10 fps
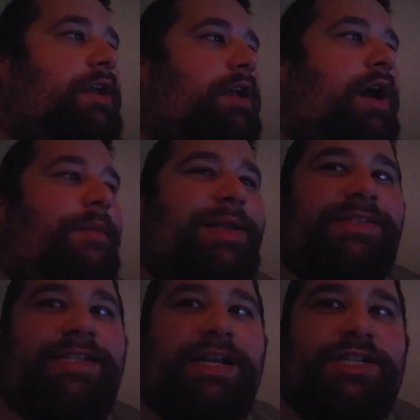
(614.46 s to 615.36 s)
comment
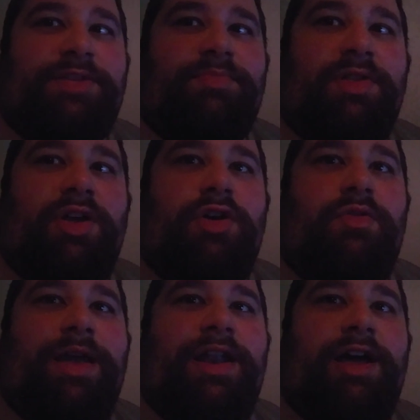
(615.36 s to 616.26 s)
section
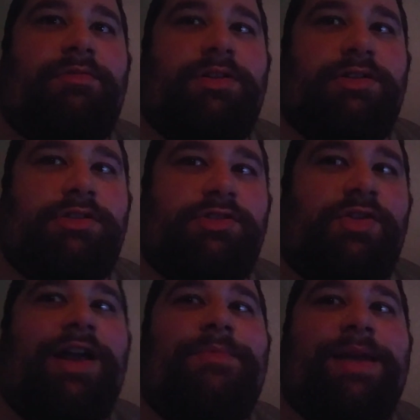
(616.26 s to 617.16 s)
below, and I will
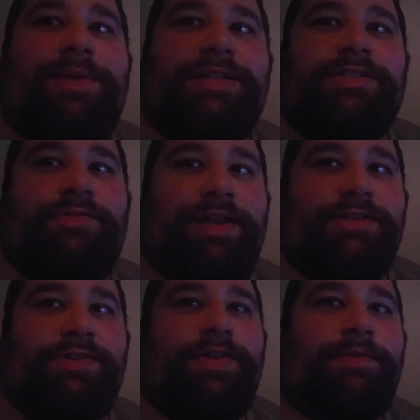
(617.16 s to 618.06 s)
try my best to
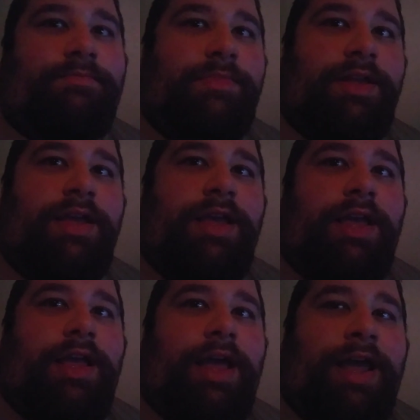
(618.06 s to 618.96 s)
answer them.
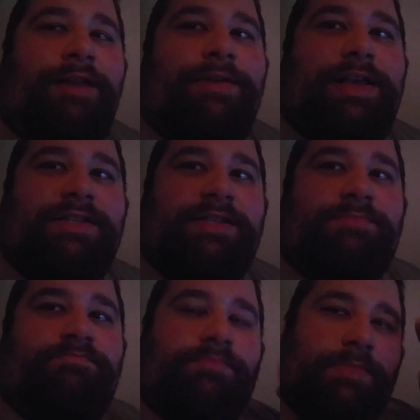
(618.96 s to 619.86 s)
Anyways,
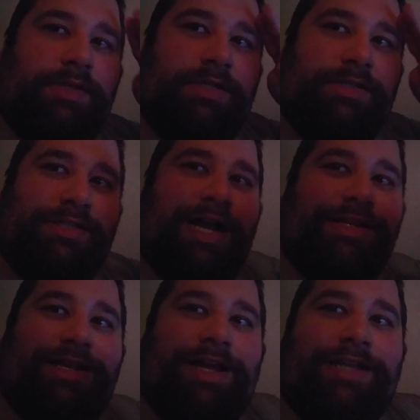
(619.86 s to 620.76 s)

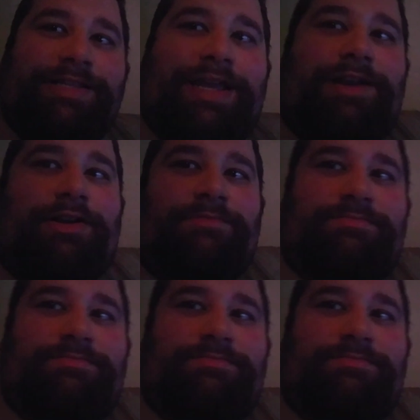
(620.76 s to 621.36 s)
talk to you guys later.